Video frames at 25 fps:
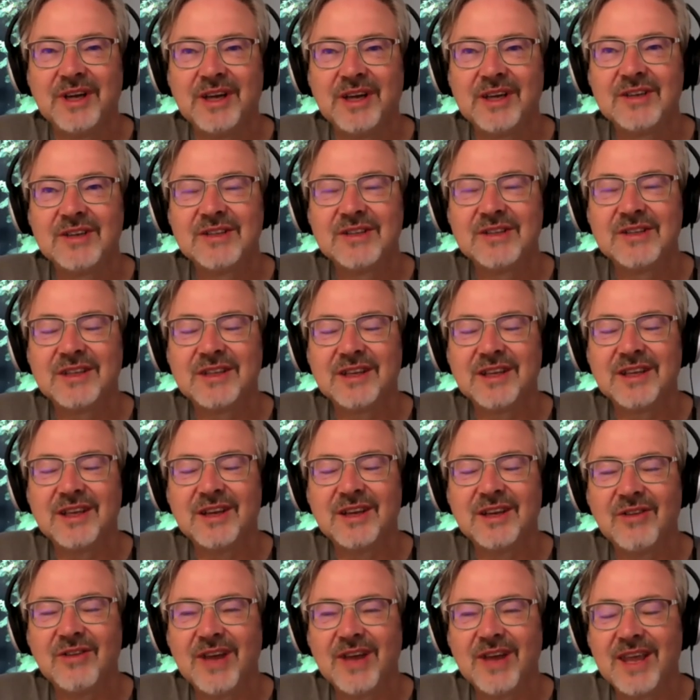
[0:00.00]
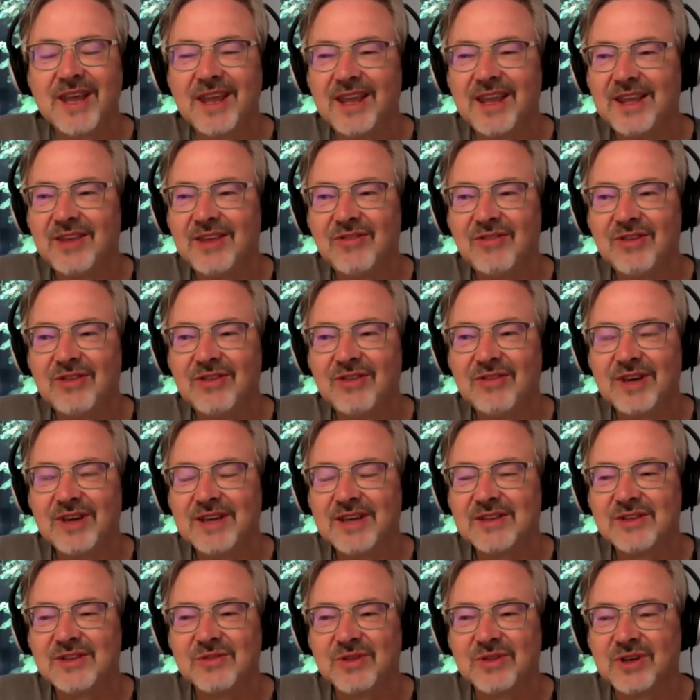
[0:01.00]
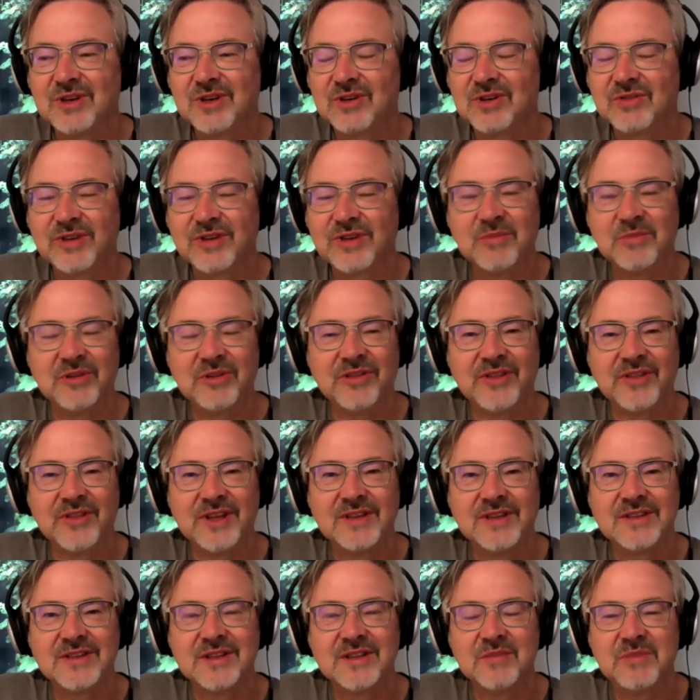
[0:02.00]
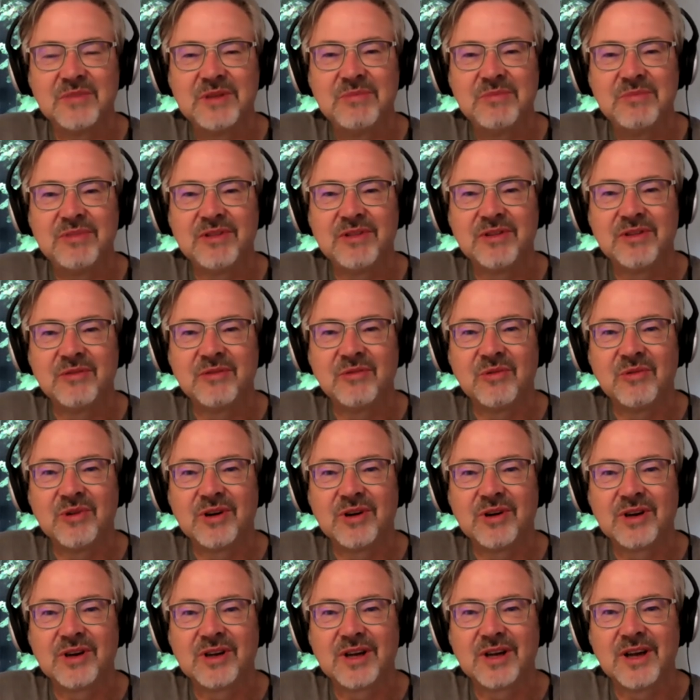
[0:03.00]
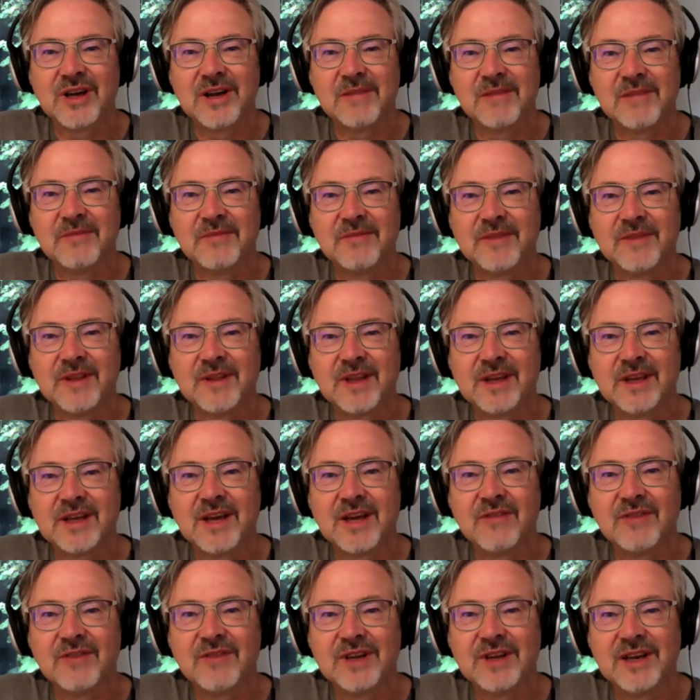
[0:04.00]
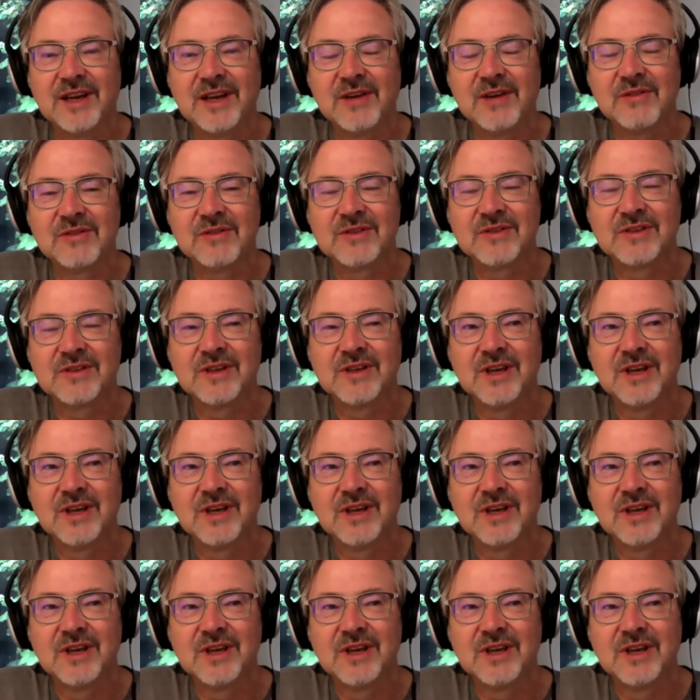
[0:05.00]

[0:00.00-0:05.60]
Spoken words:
Because you guys do incredible things, and the people that work at Covenant House,